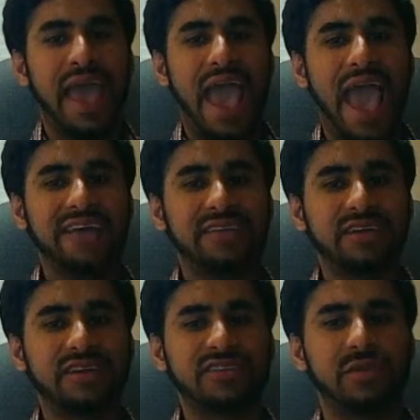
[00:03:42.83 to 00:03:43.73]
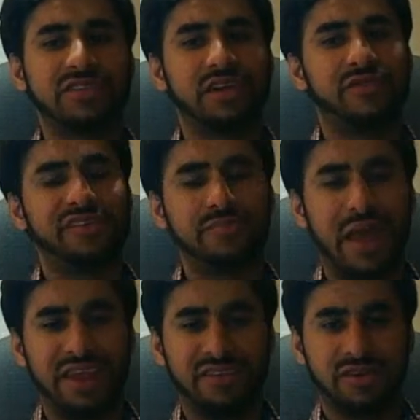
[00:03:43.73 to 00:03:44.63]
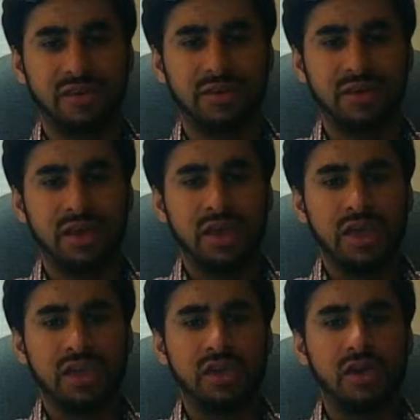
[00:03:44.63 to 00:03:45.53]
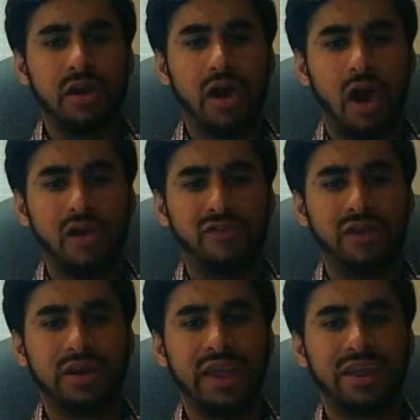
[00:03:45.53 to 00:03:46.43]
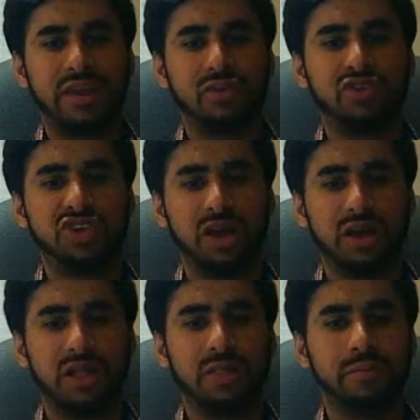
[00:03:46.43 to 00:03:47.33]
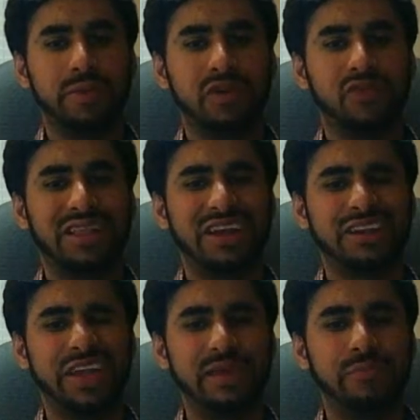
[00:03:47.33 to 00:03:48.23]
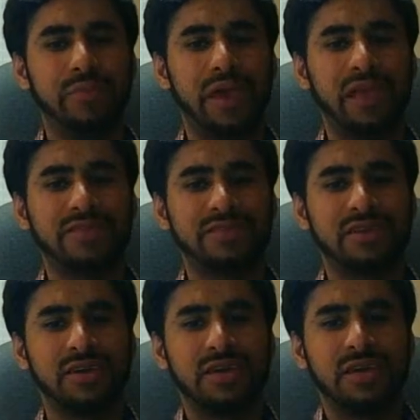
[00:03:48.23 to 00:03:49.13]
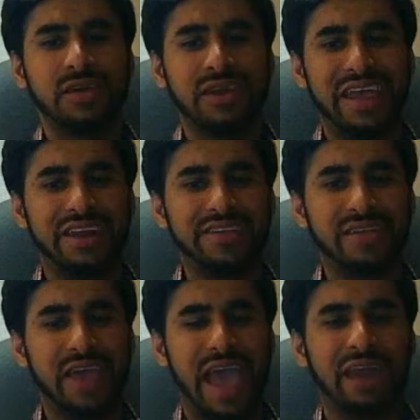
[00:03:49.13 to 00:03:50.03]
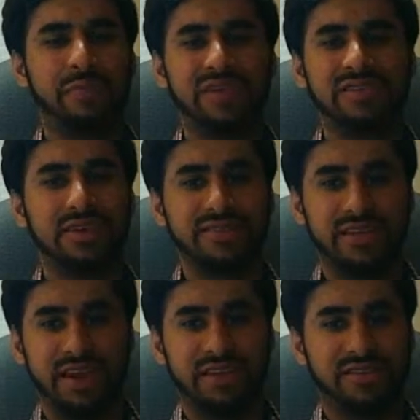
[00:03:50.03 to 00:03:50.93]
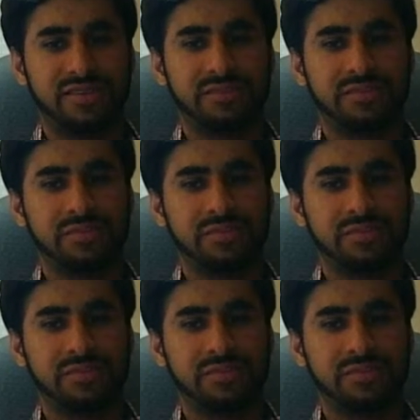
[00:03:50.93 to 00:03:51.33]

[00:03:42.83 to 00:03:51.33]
As a customer service manager, you're often needed to juggle between the team-based needs and business needs.